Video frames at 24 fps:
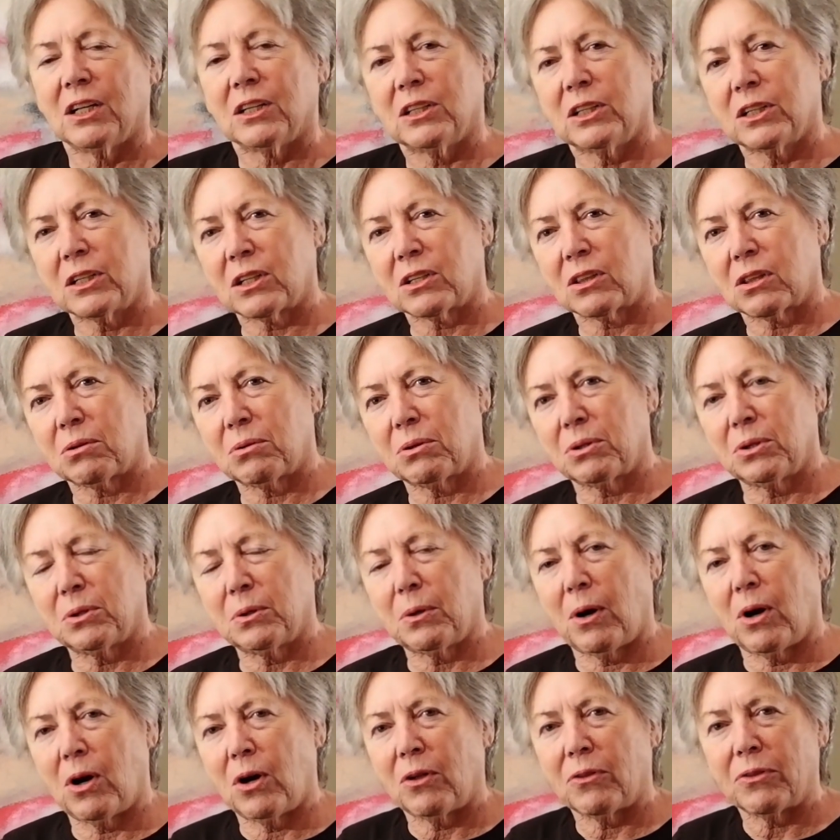Look
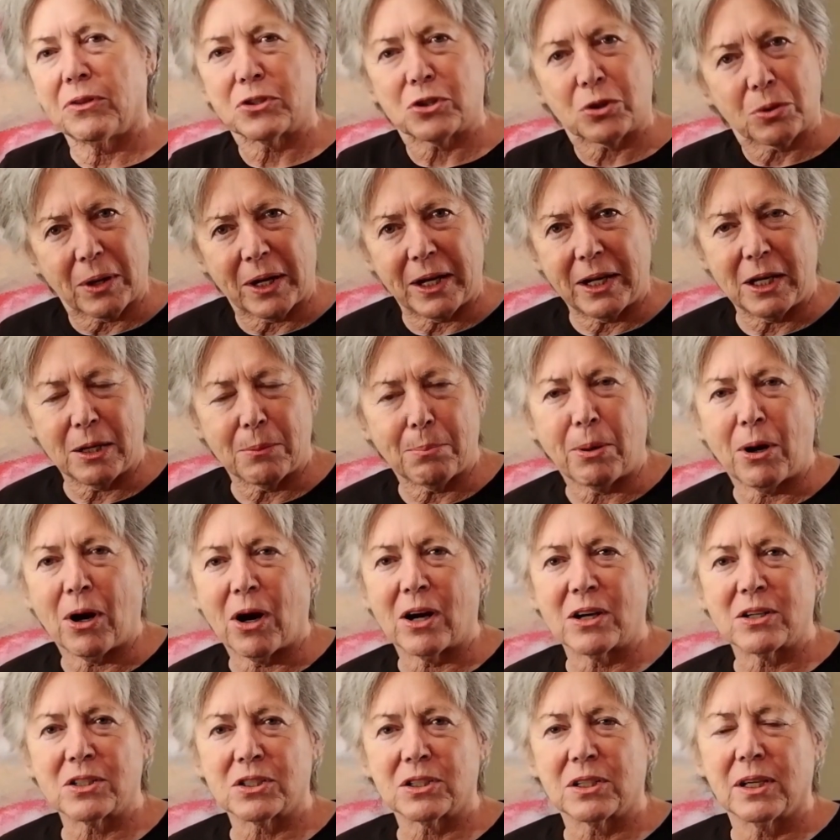through all the training
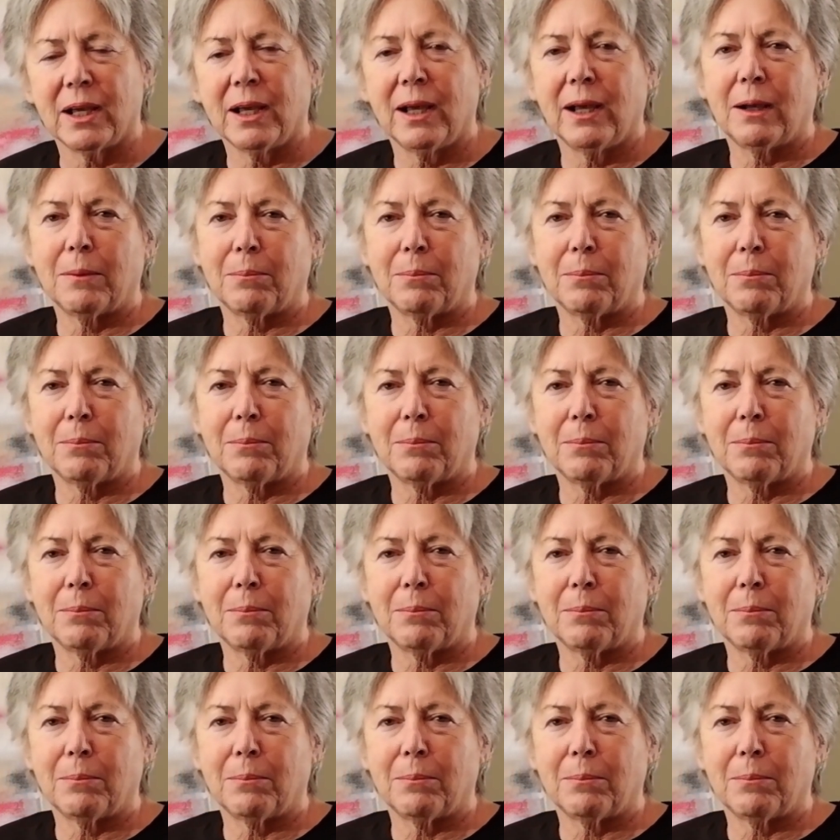parts.